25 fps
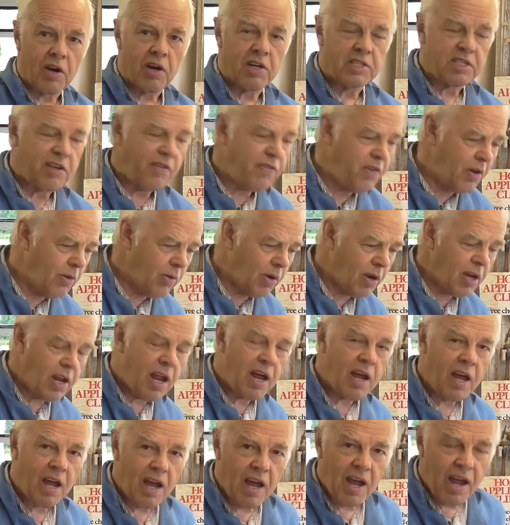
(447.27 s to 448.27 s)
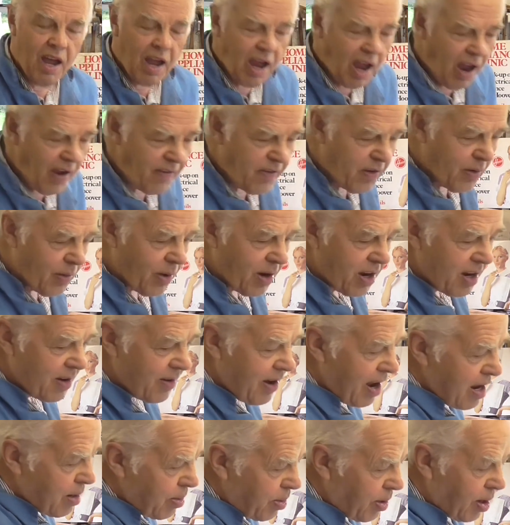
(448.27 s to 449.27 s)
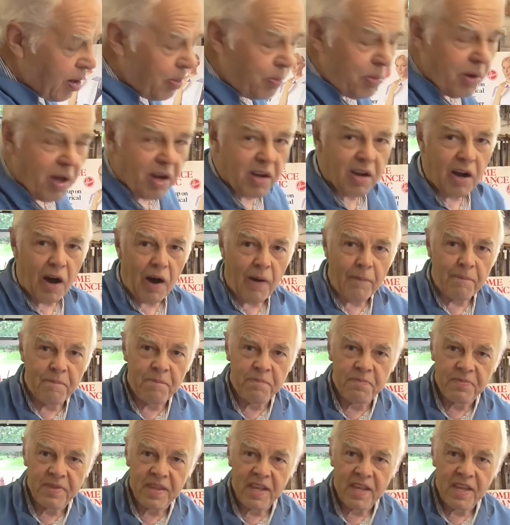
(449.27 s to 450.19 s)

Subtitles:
because if you want to know how to put a plug on,